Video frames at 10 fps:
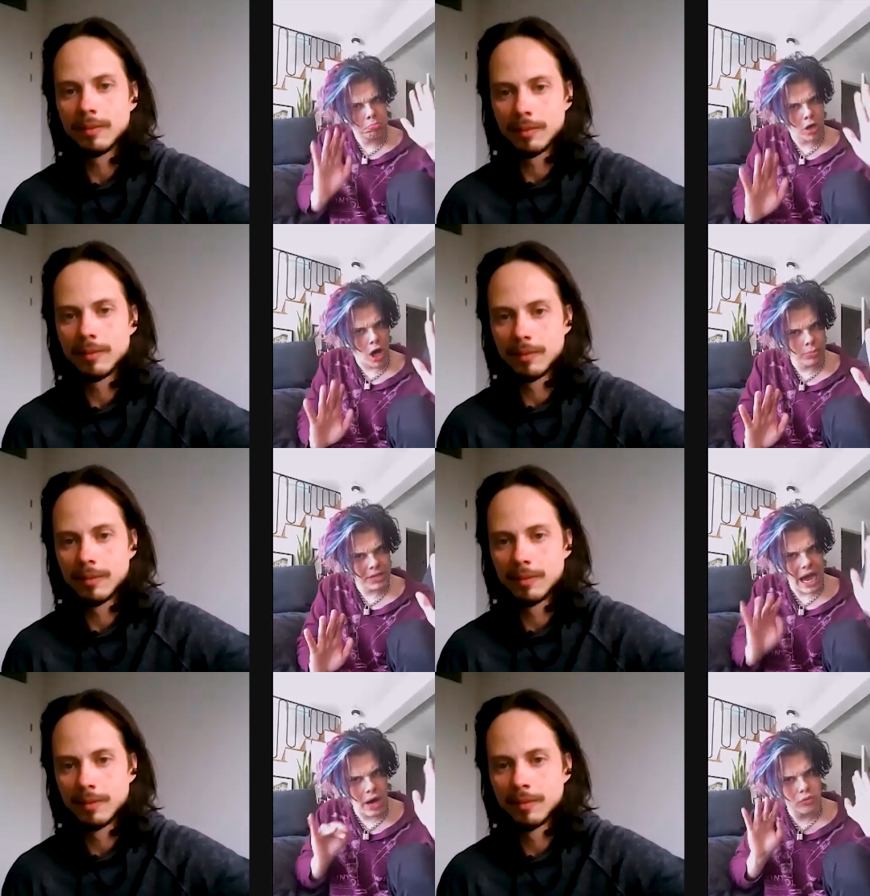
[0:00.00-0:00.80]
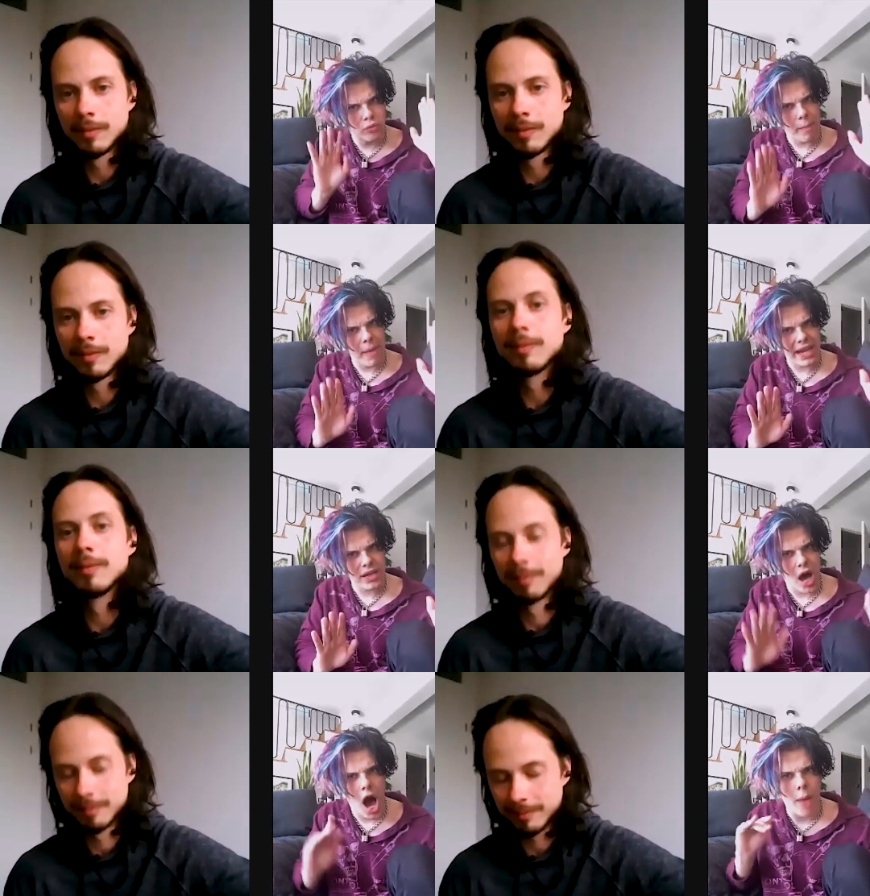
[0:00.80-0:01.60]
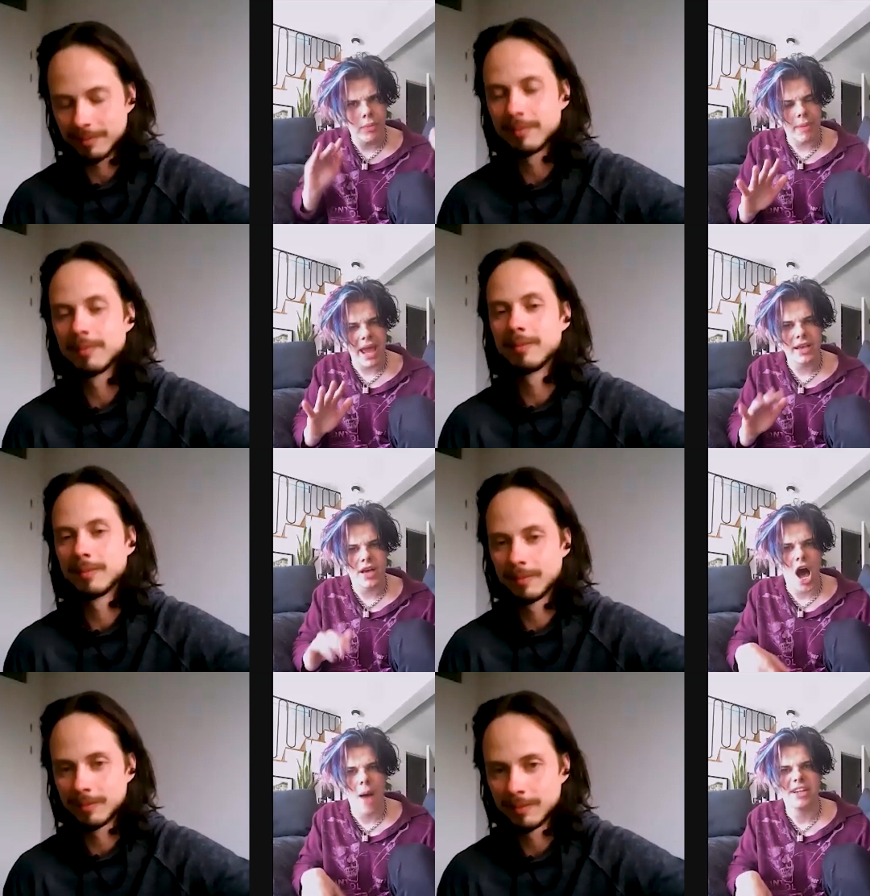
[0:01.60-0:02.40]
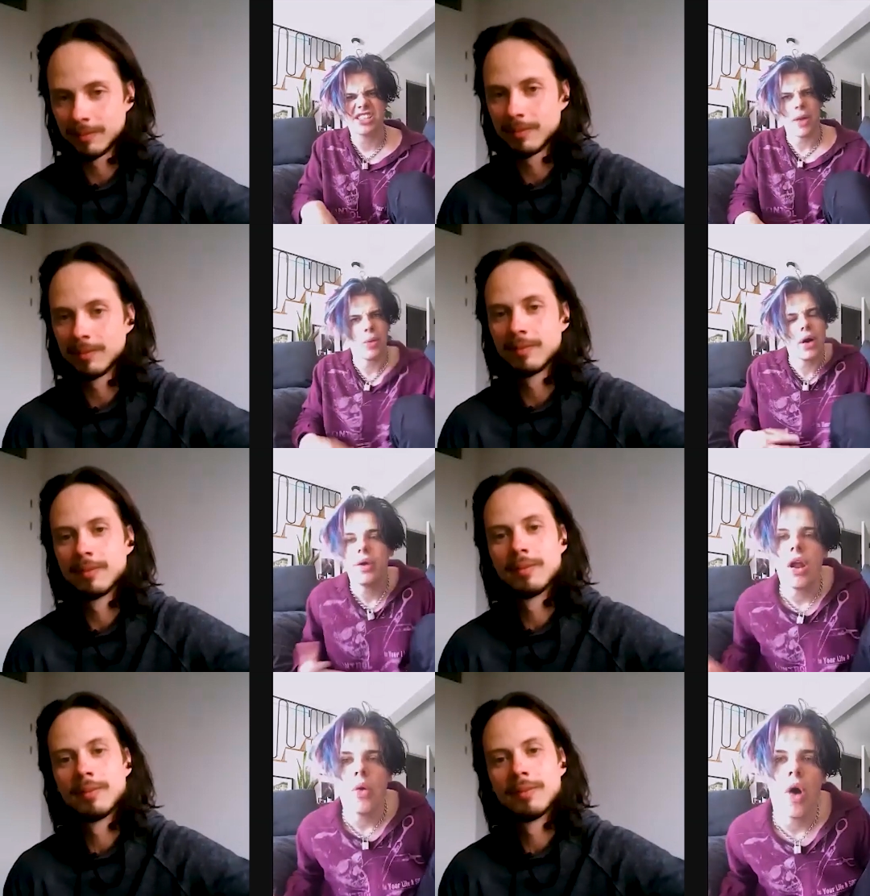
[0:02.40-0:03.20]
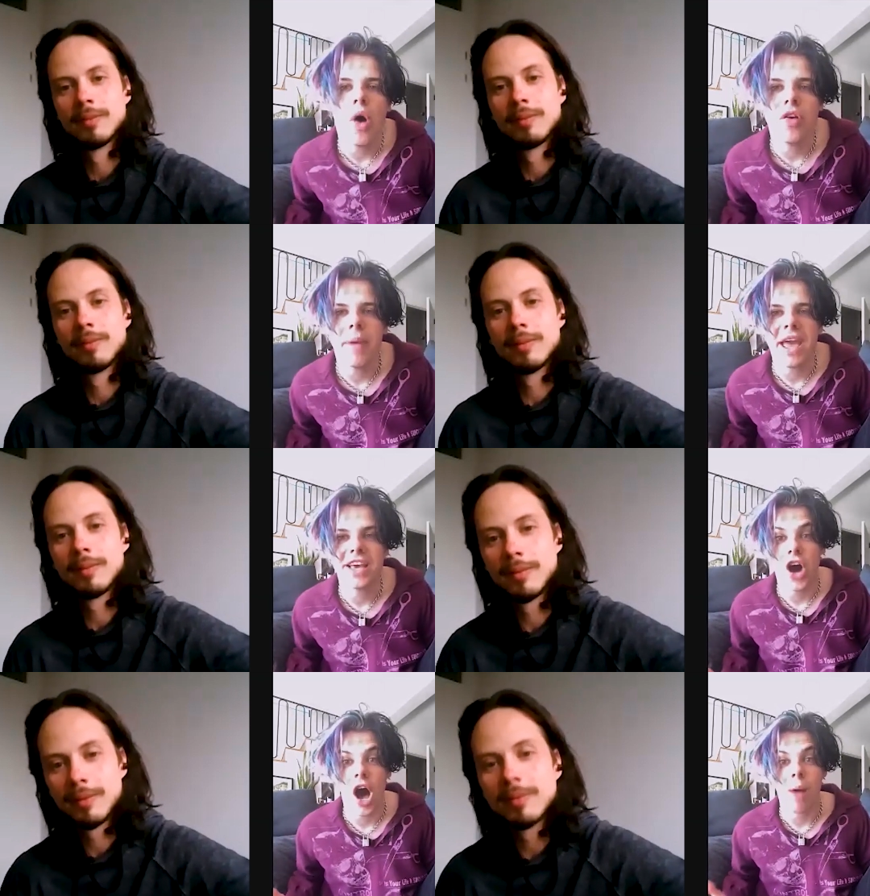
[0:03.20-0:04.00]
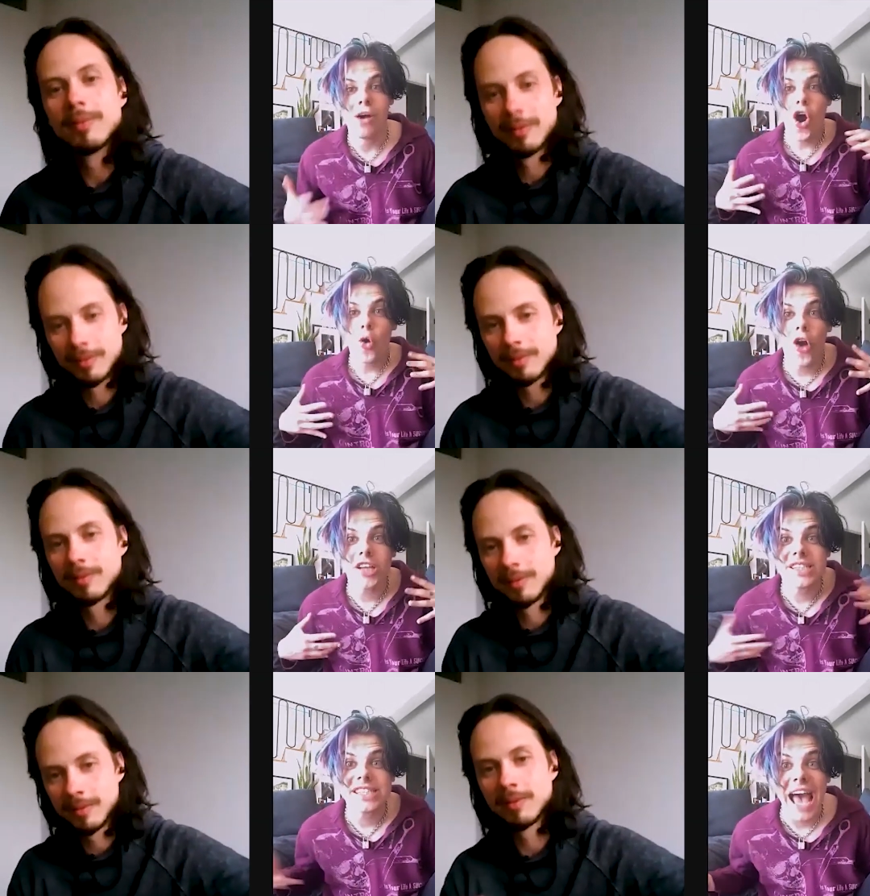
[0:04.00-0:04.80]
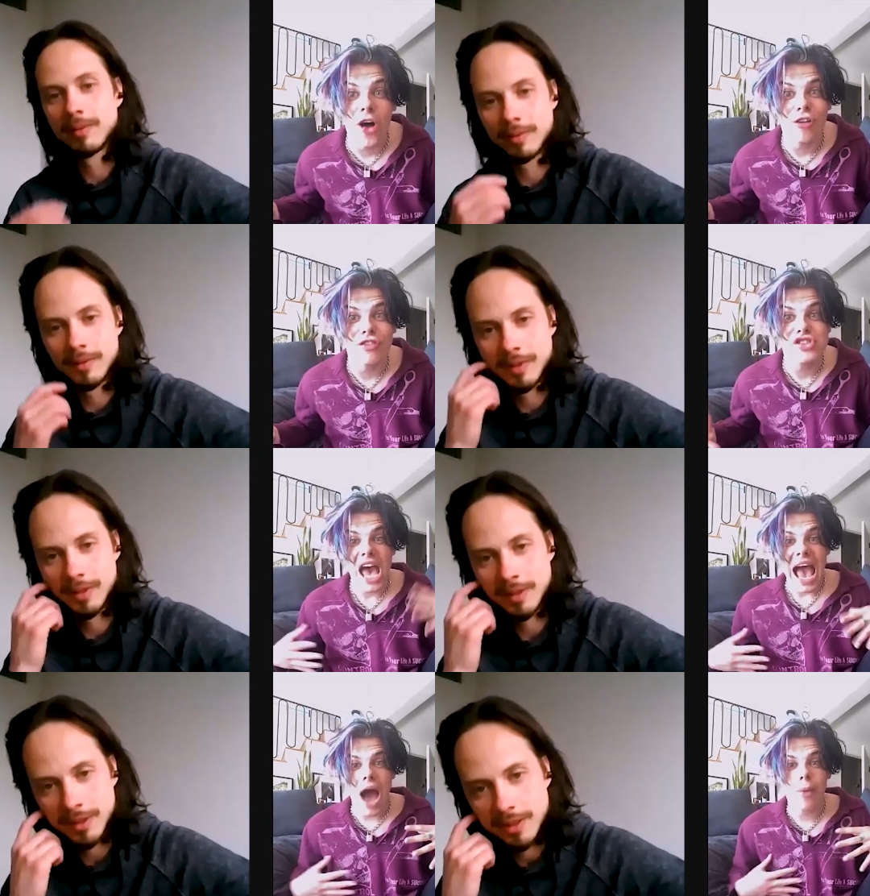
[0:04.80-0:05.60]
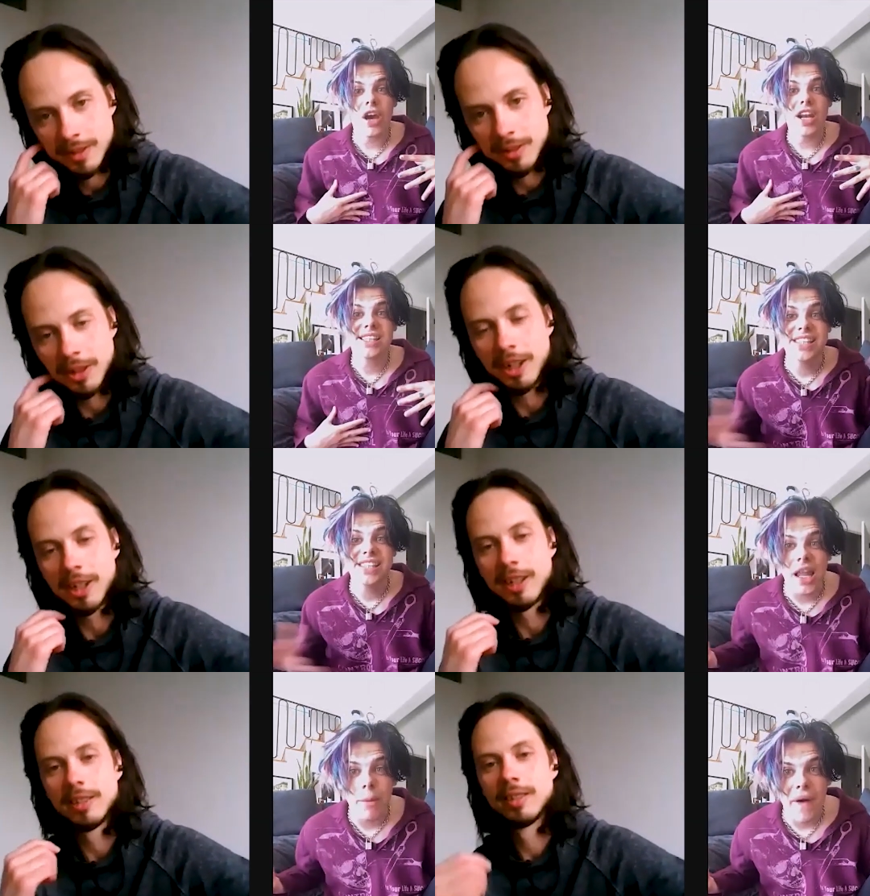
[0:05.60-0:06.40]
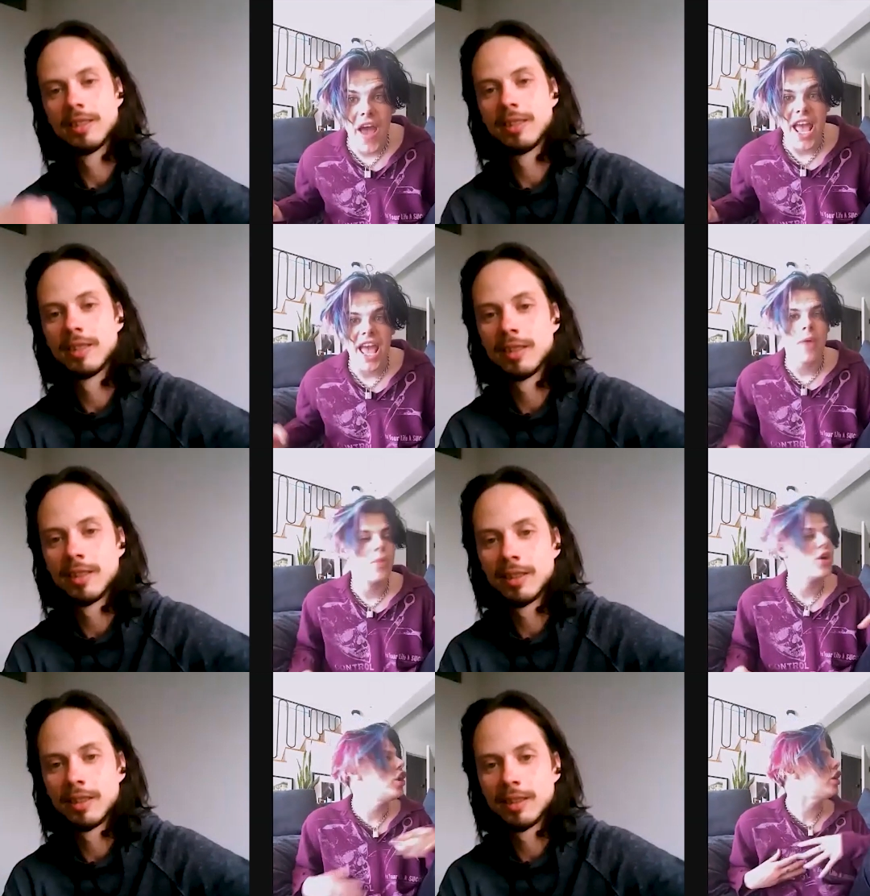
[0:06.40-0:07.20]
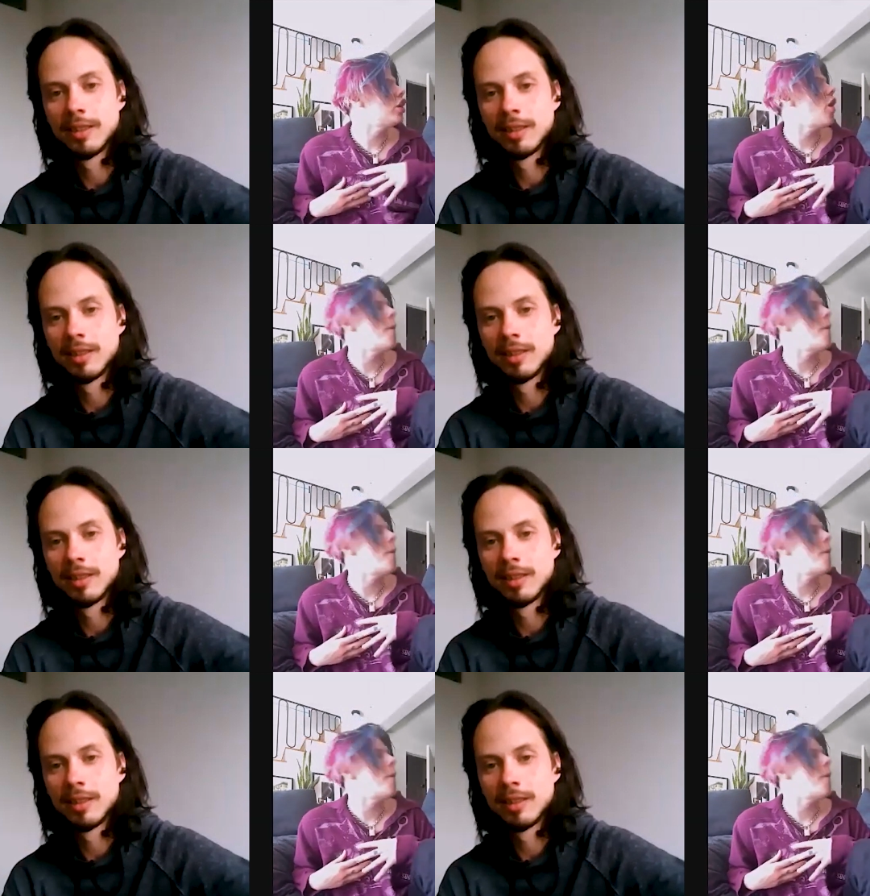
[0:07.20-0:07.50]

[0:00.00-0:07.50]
Speaker 1: calm down, remain calm, remain calm. And it's like, well, we don't want to remain calm. We're ourselves and we're going right. to celebrate it and we're going to go